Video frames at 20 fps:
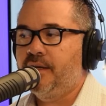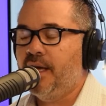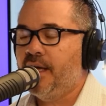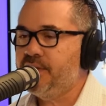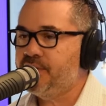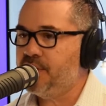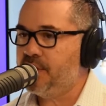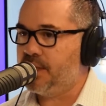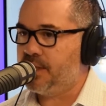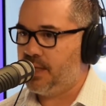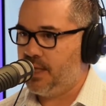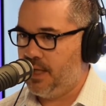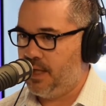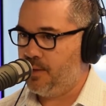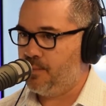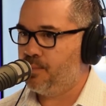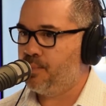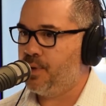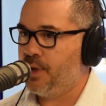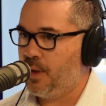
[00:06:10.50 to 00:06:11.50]
doesn't
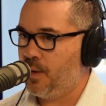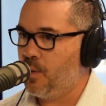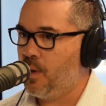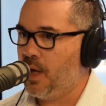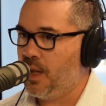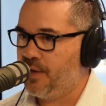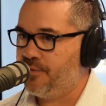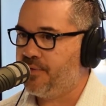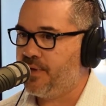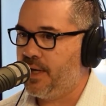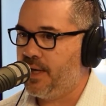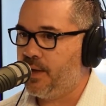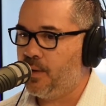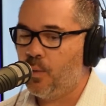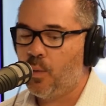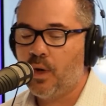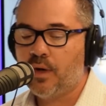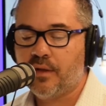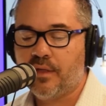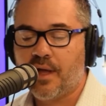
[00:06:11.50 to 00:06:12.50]
get pre-qualified,
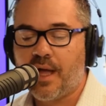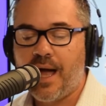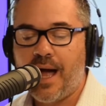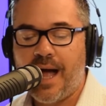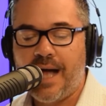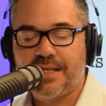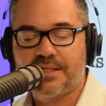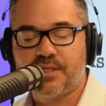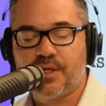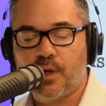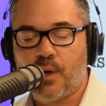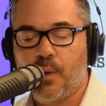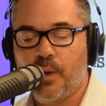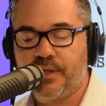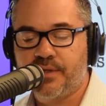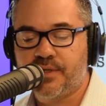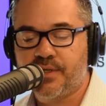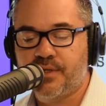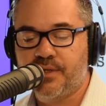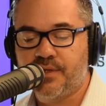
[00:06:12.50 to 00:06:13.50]
what are the
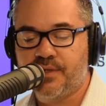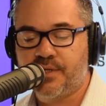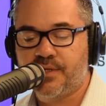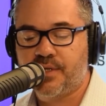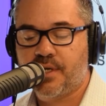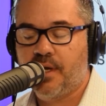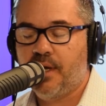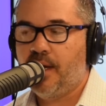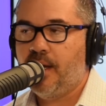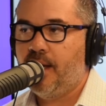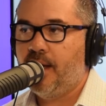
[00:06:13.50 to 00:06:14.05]
consequences